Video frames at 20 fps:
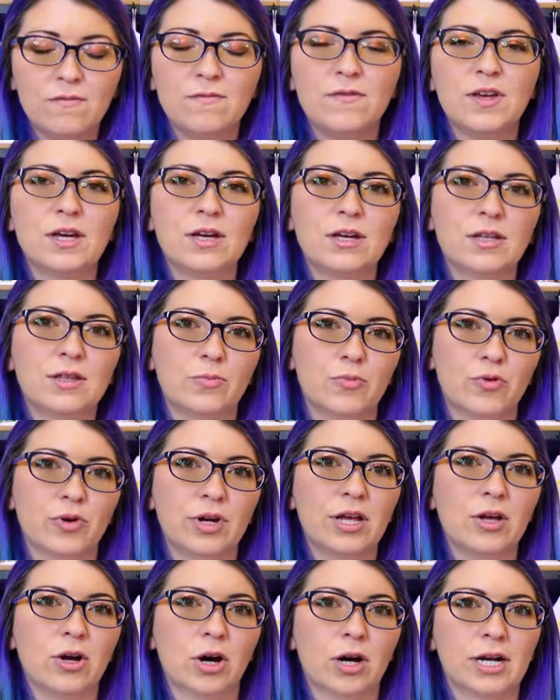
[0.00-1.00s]
via the
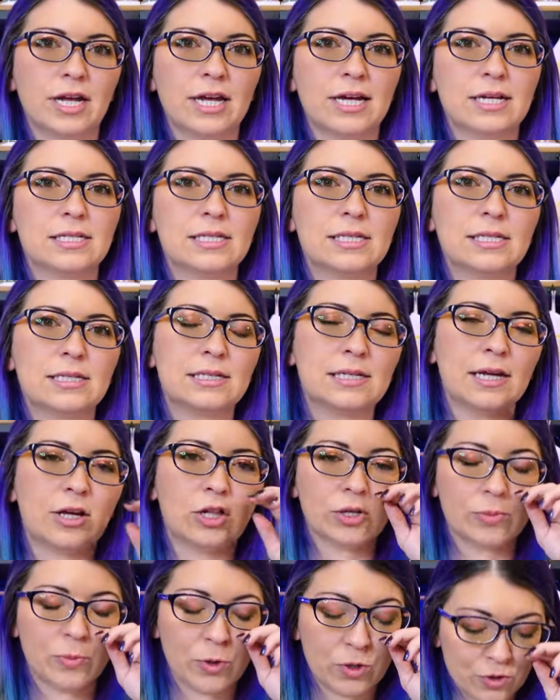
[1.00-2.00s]
Pretty Guardians
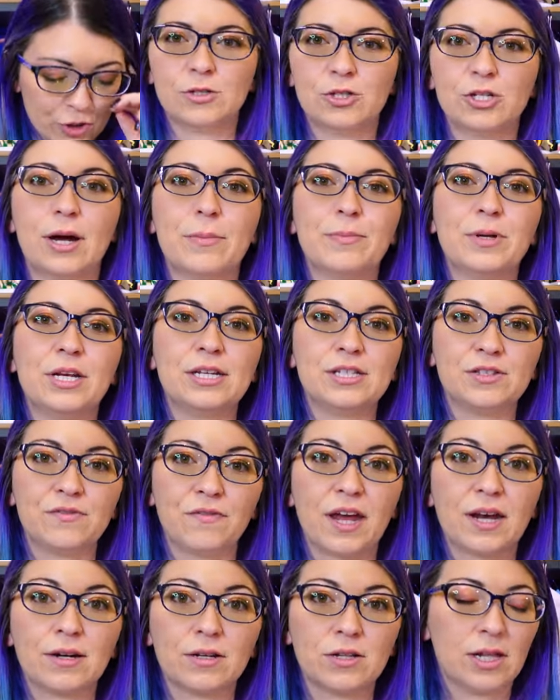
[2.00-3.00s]
Sailor Moon Japanese
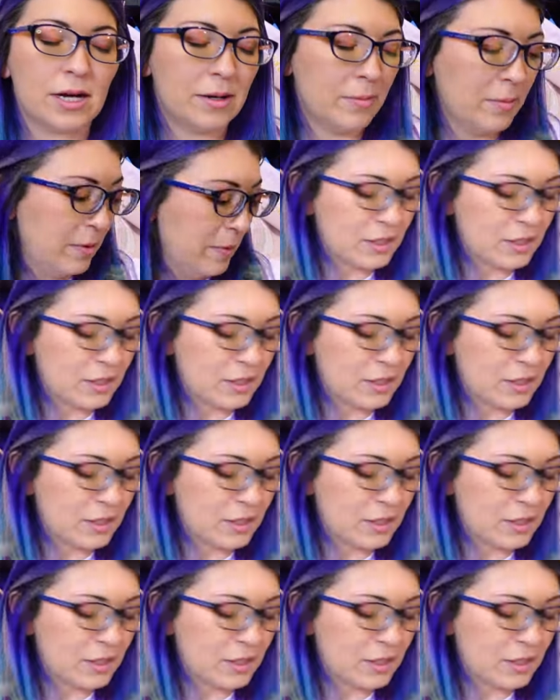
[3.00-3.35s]
fan club.